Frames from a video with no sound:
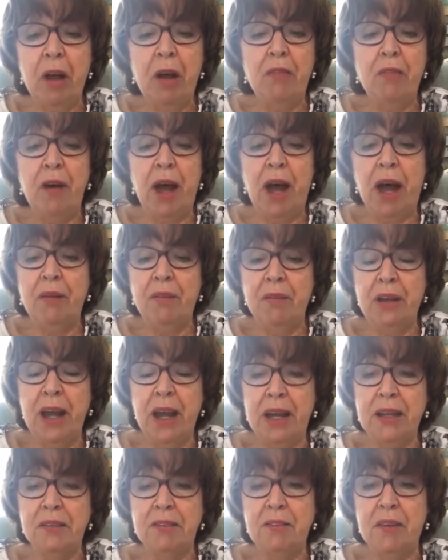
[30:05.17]
for having
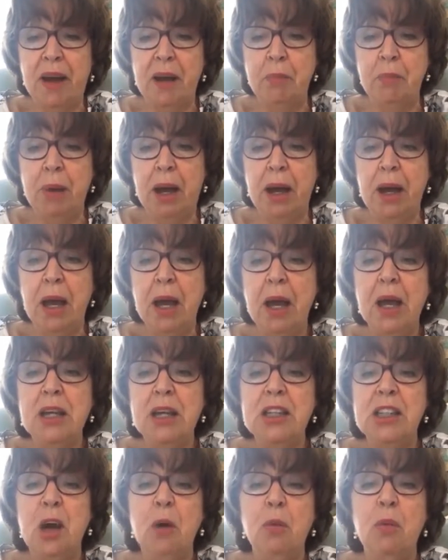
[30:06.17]
had a fight back.
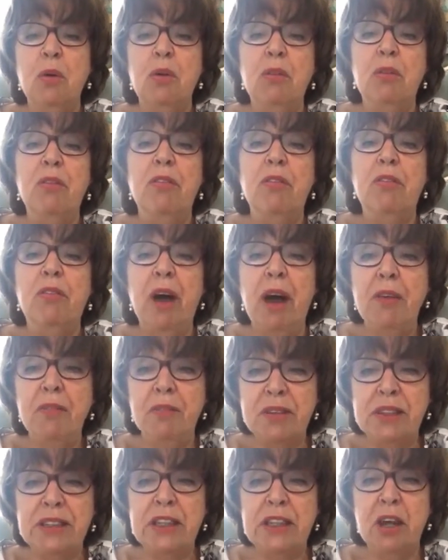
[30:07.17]
So fight
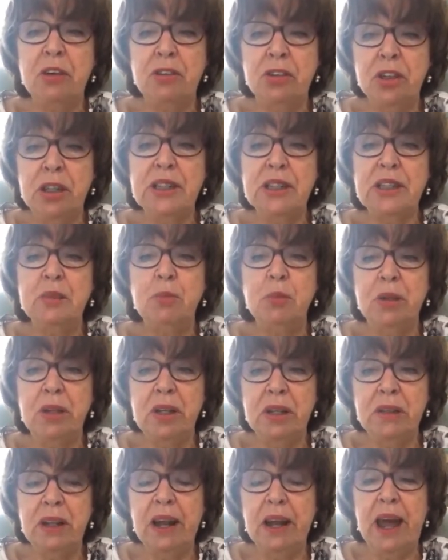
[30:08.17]
for socialism
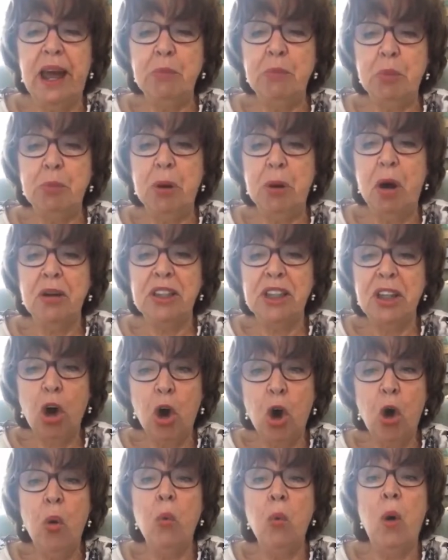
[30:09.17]
within the Labour Party,
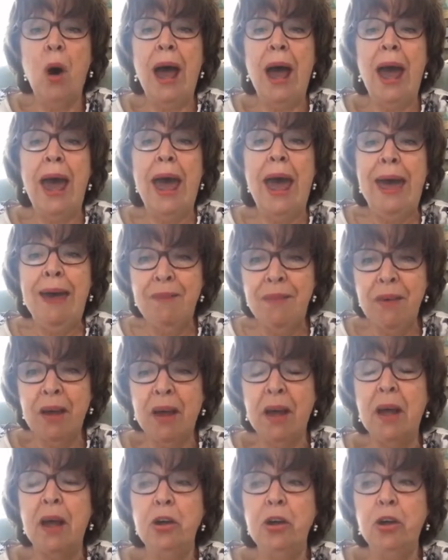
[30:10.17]
or whatever
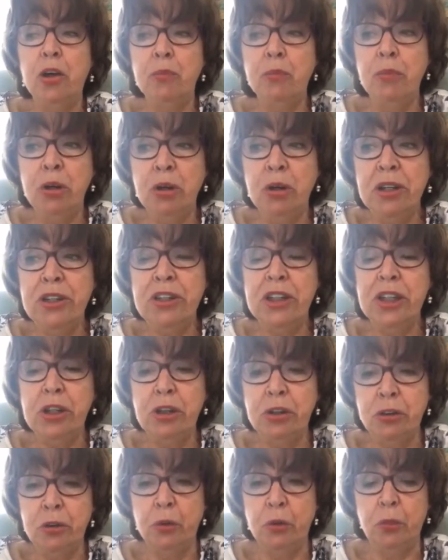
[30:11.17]
community
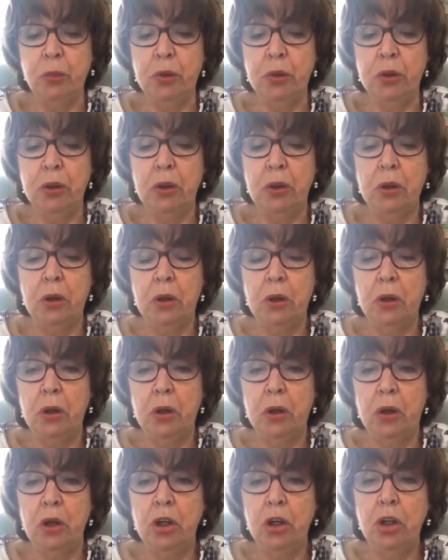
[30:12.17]
group
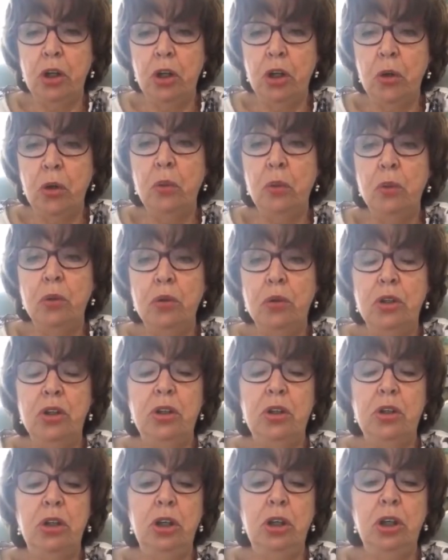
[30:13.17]
you
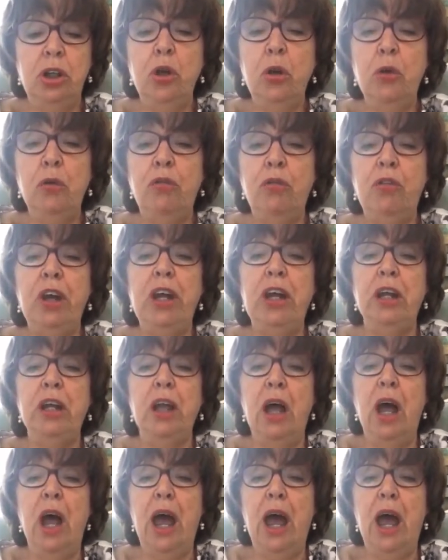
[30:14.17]
feel